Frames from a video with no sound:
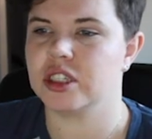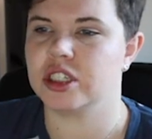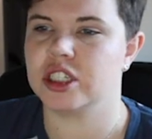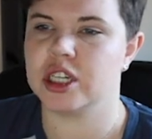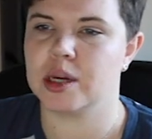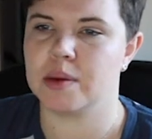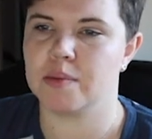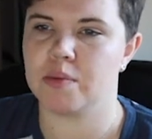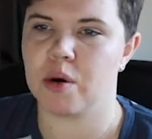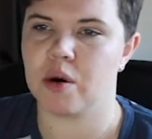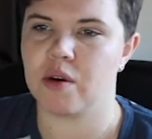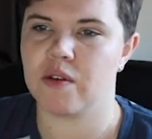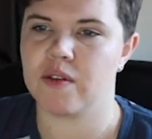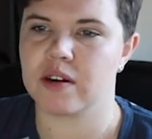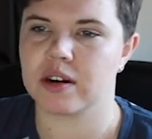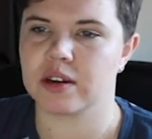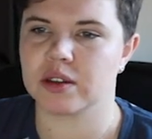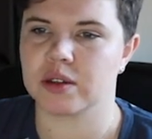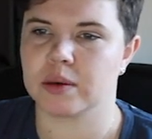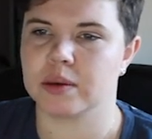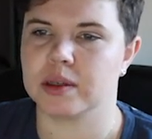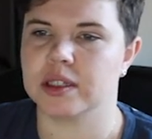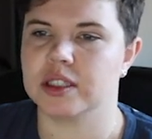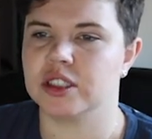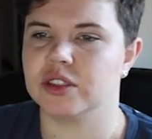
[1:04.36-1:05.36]
to jump over, so
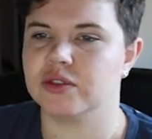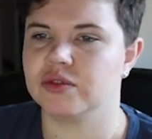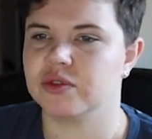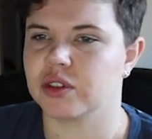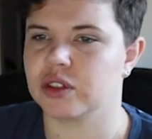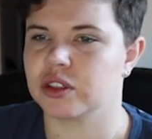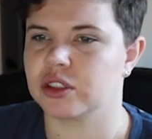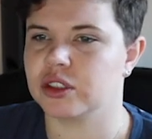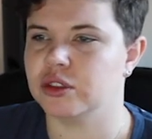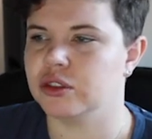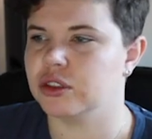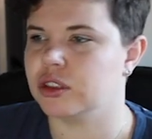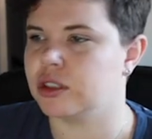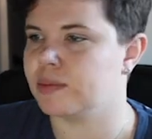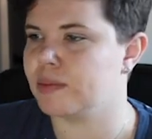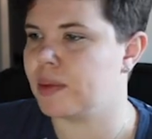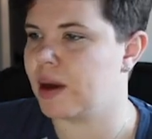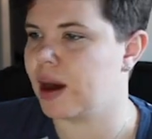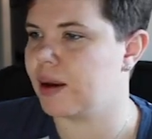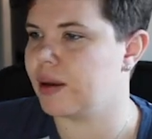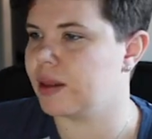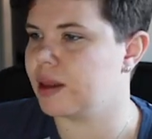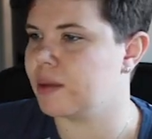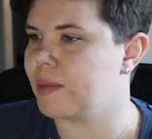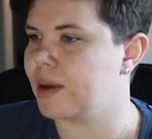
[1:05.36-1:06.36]
I'm going to first choose the
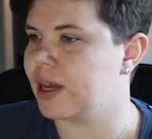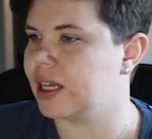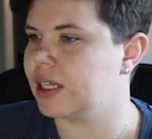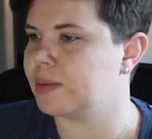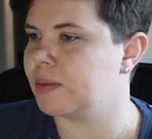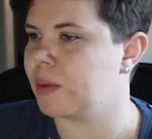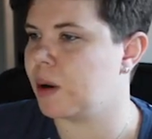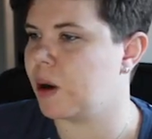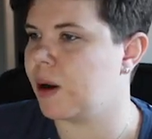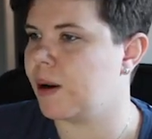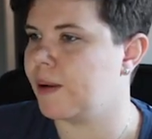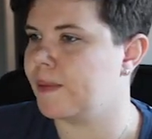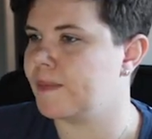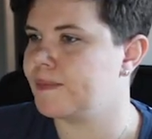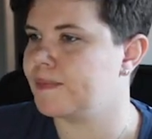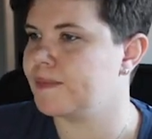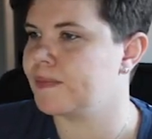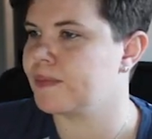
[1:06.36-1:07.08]
baseball.